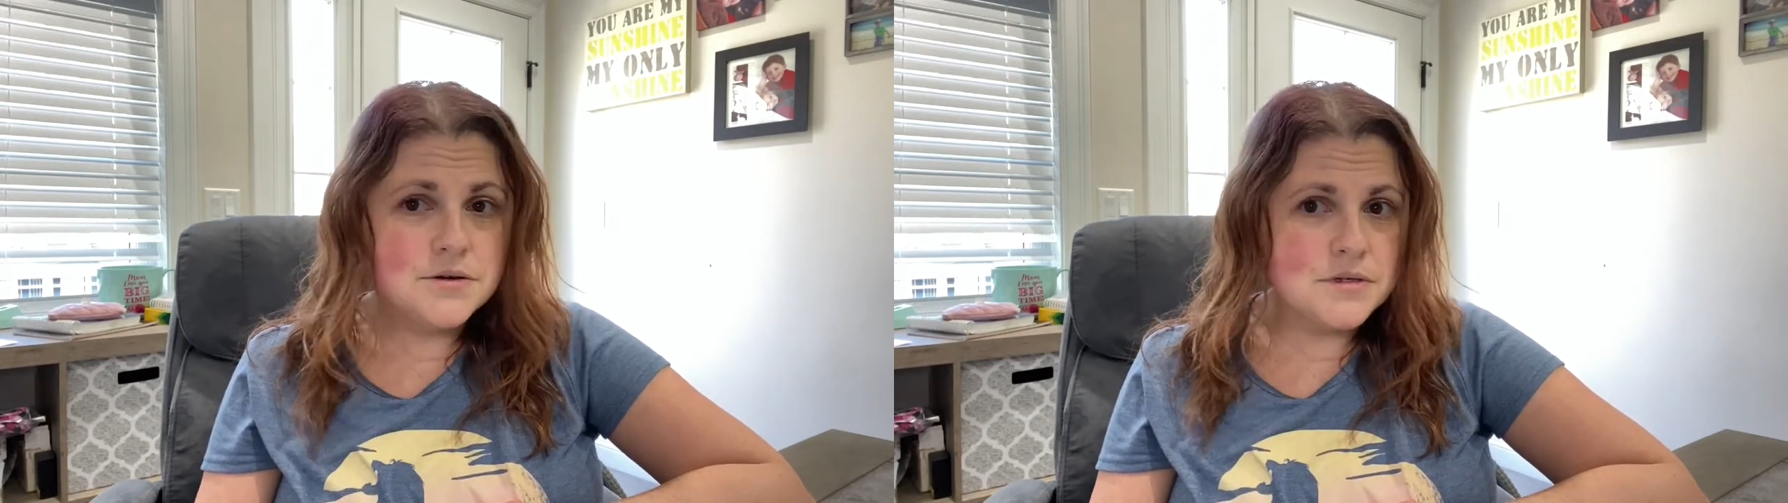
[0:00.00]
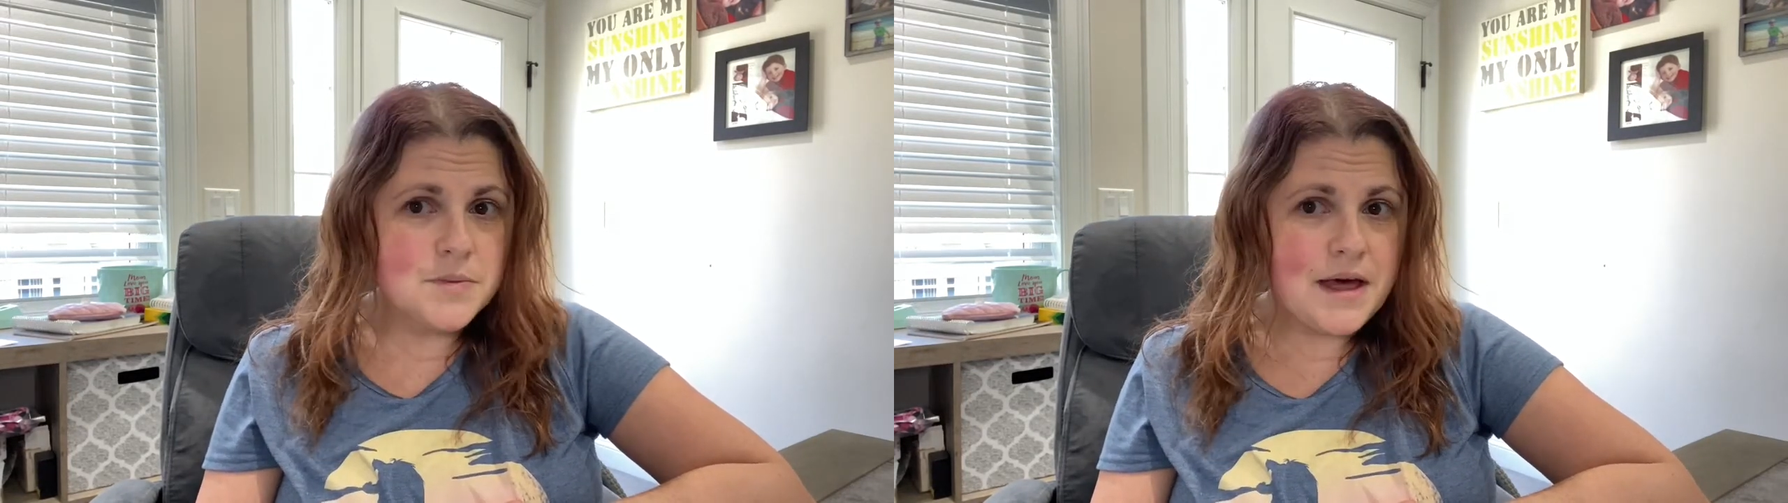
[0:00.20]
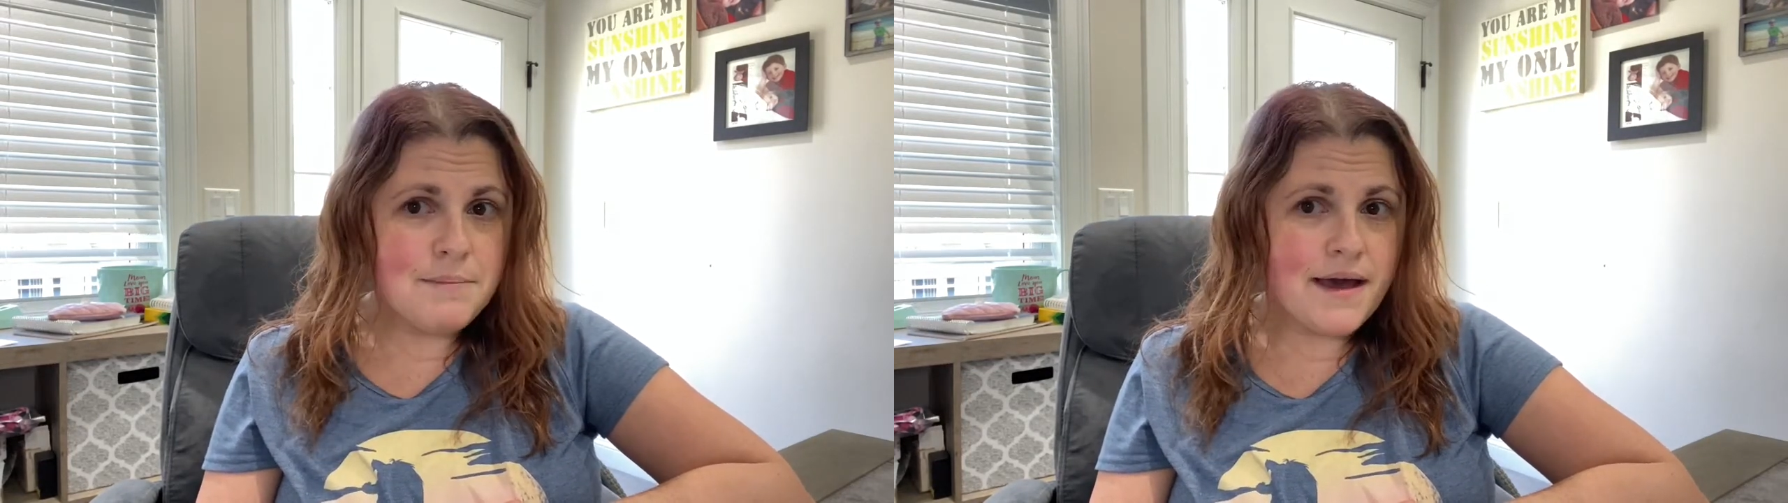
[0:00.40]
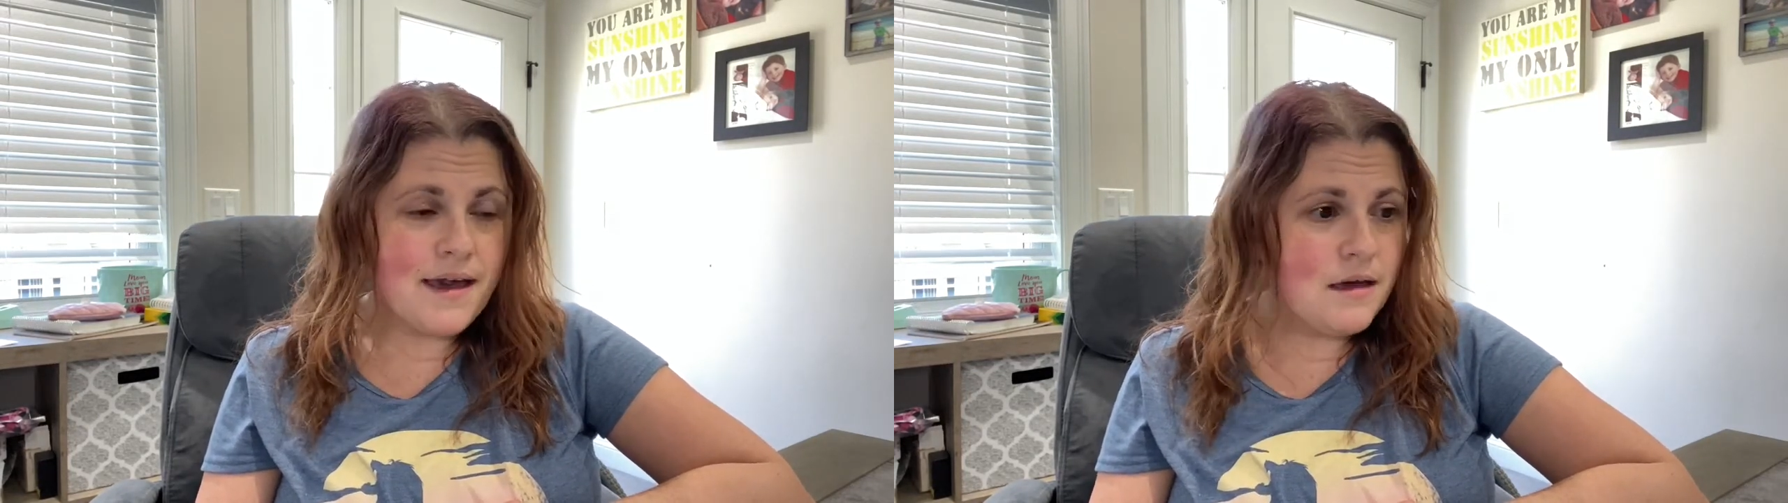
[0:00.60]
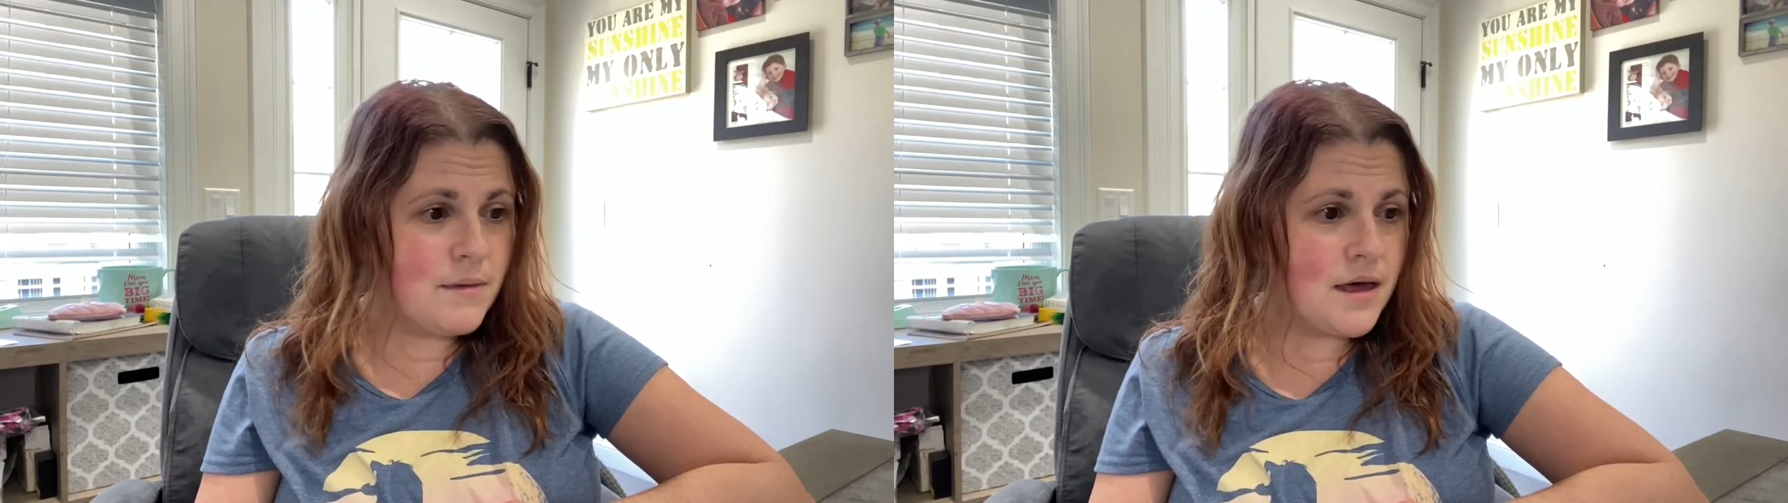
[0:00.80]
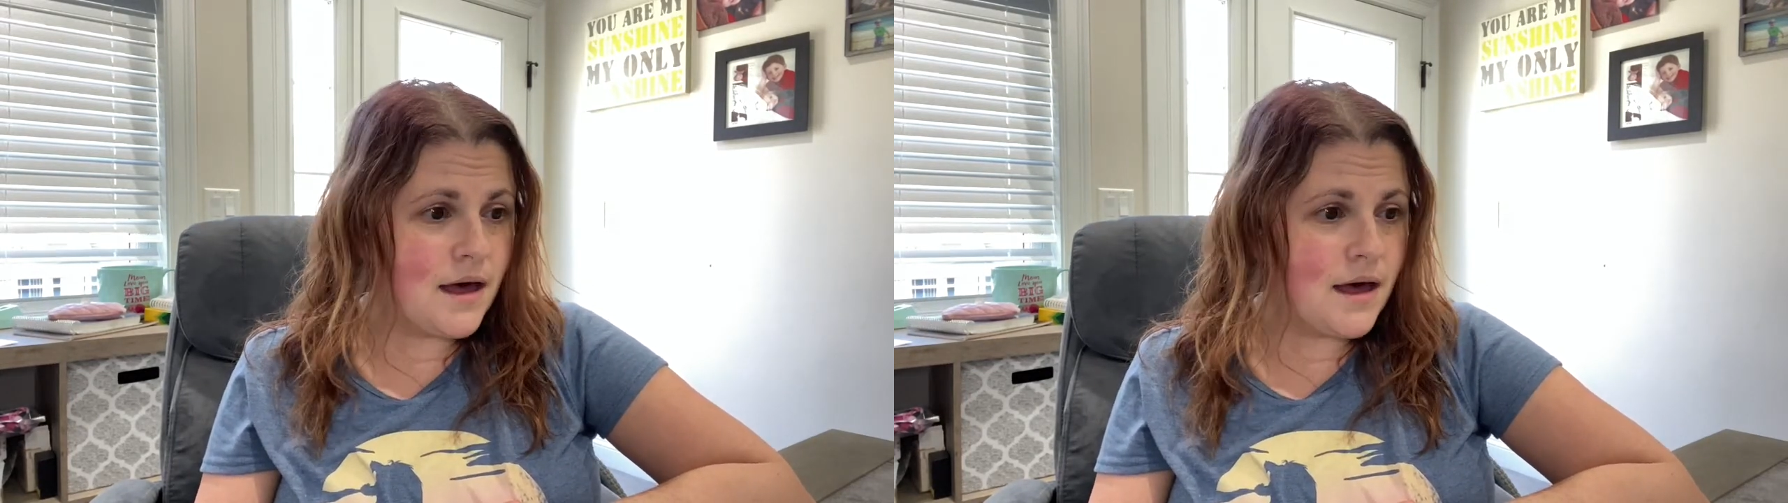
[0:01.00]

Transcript: who is played by Amy